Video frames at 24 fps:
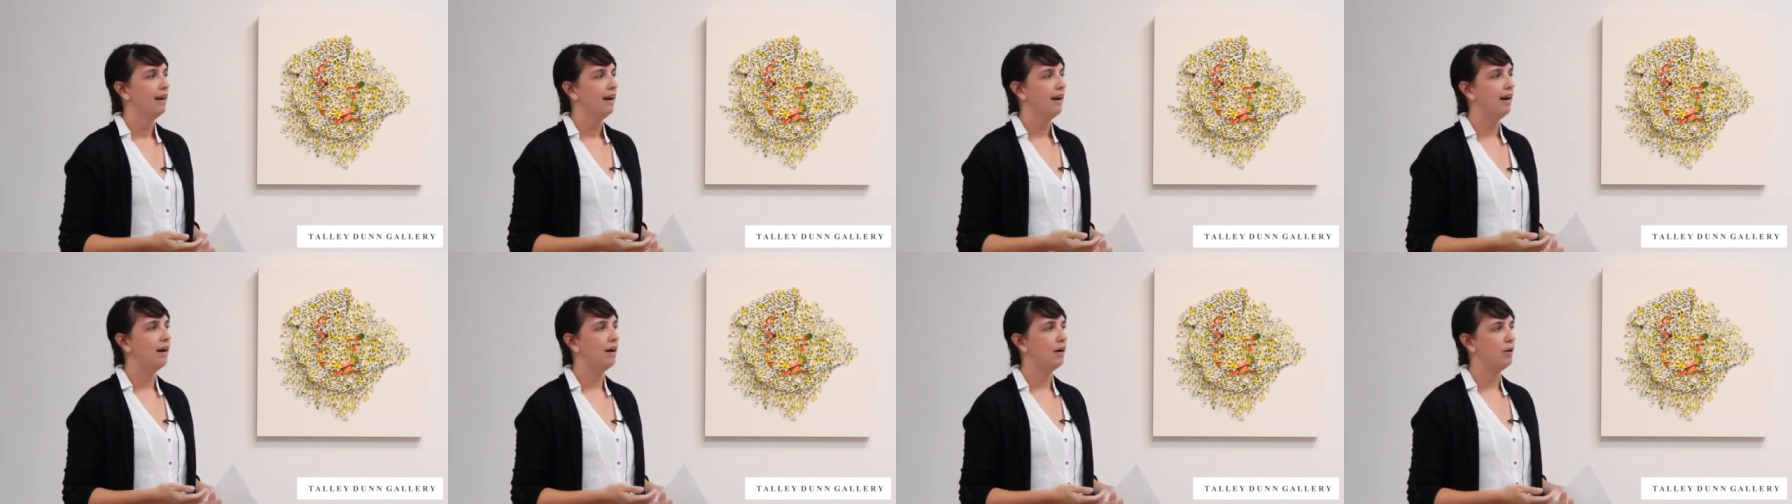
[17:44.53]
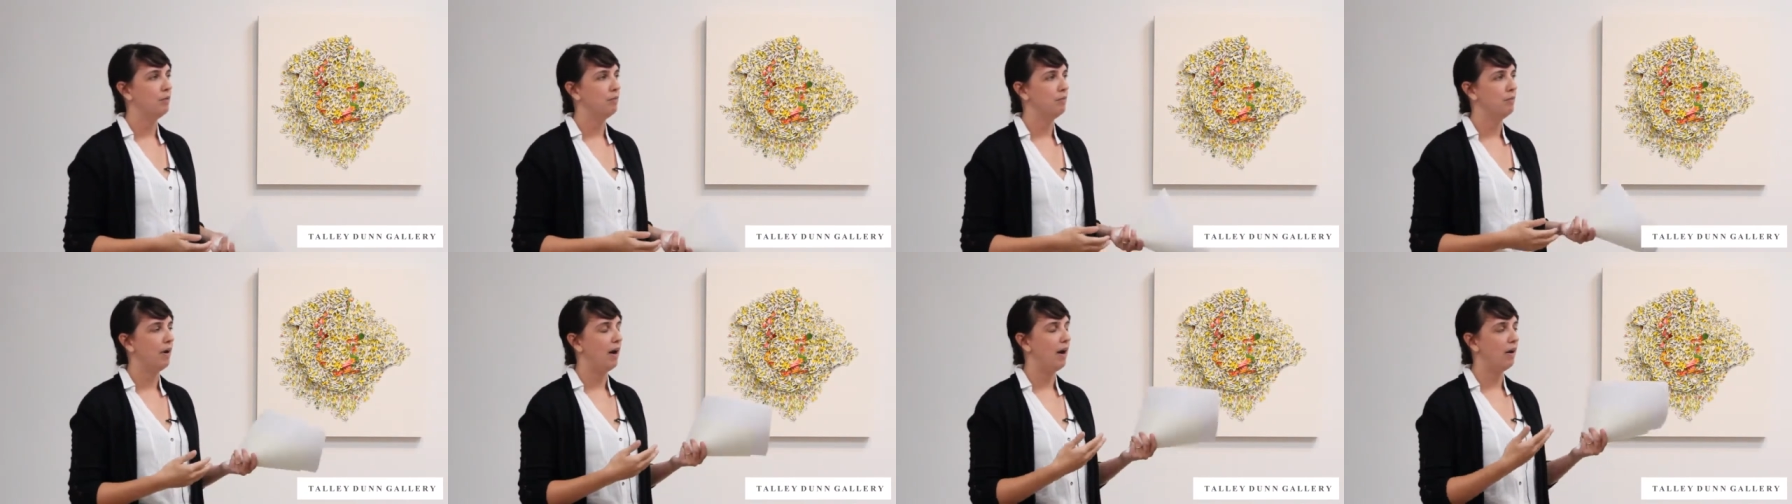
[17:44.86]

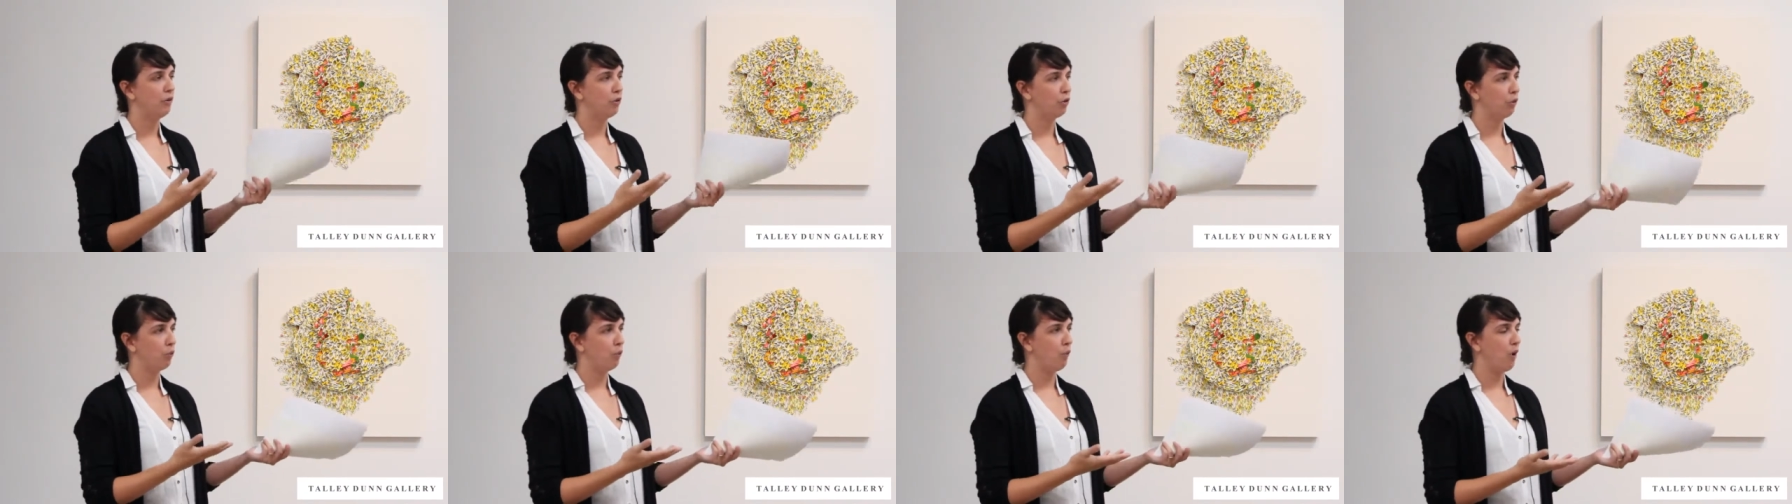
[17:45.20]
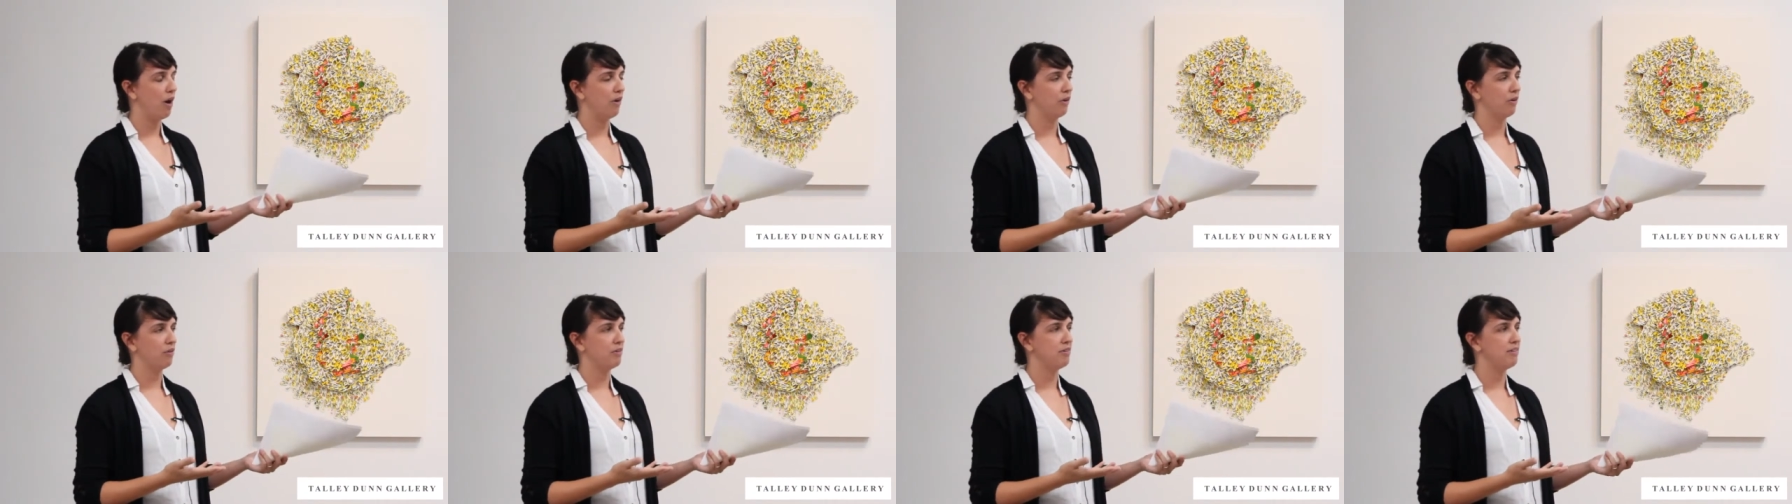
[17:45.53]

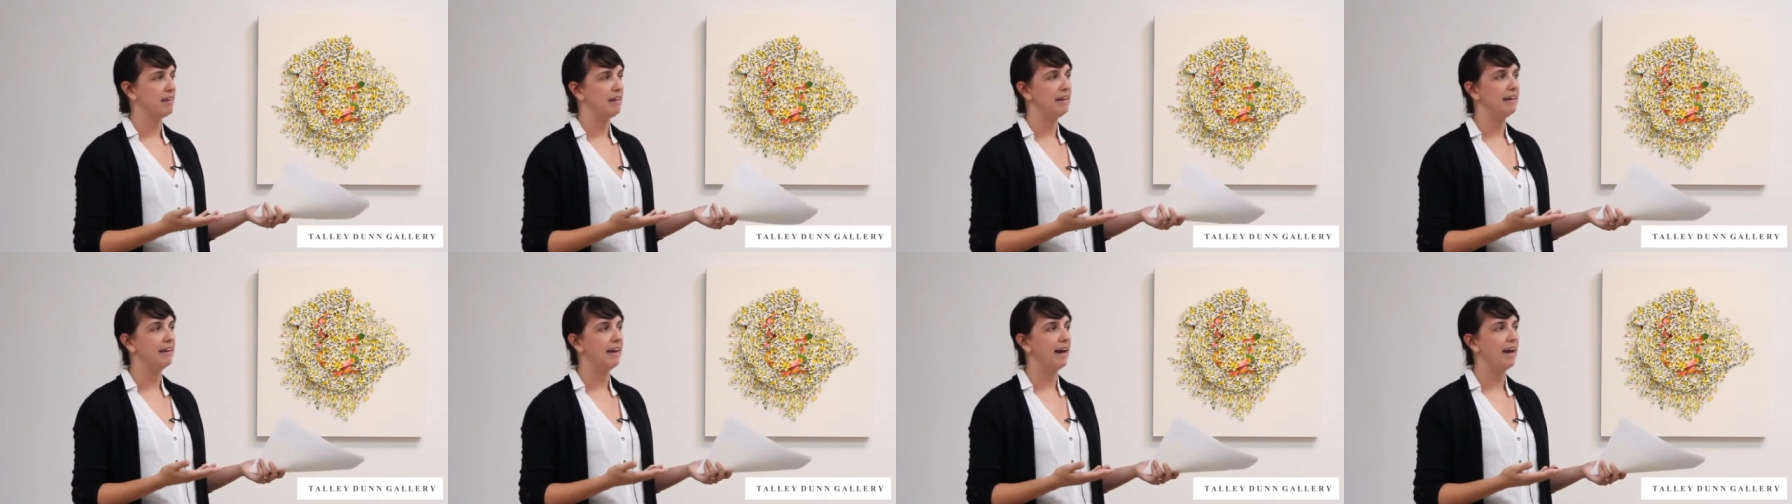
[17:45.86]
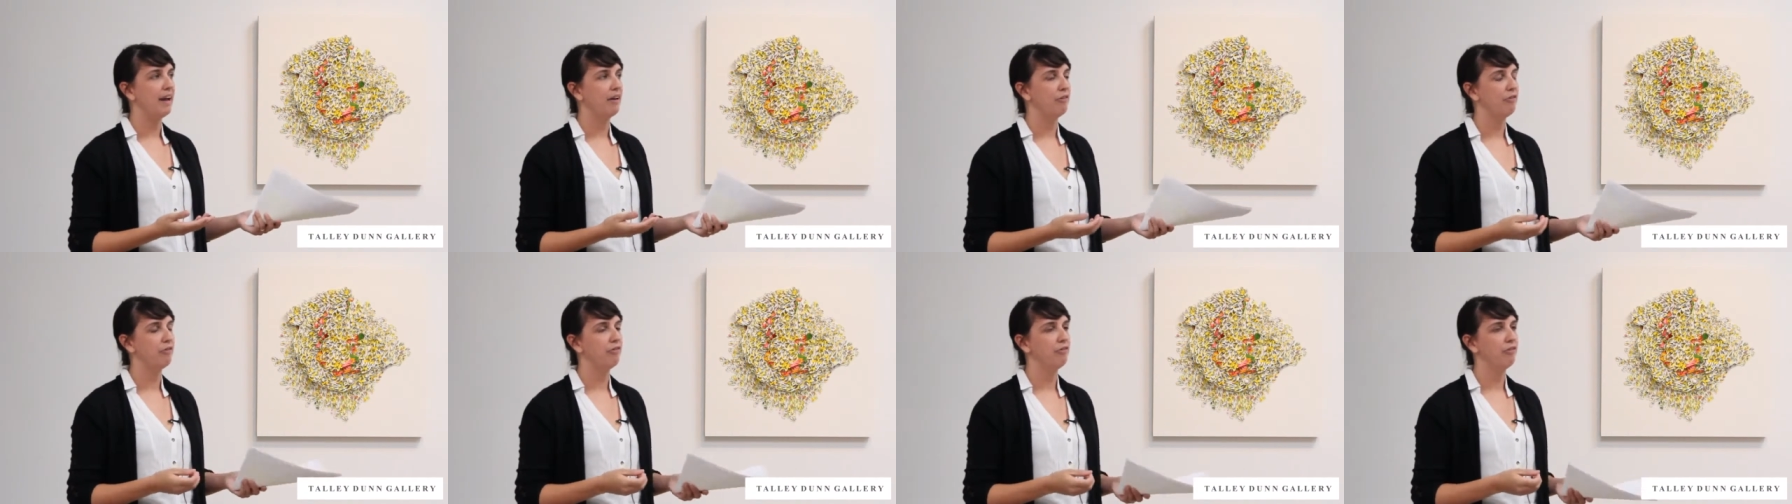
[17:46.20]
underwater sea
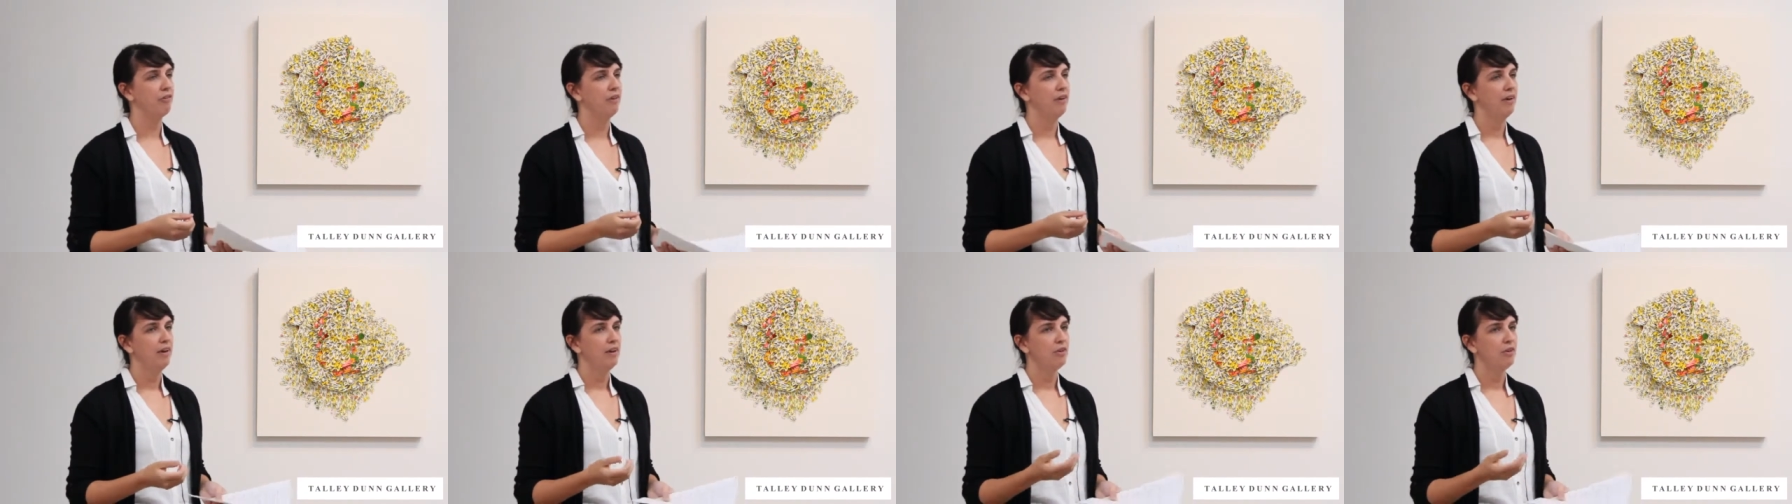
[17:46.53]
life,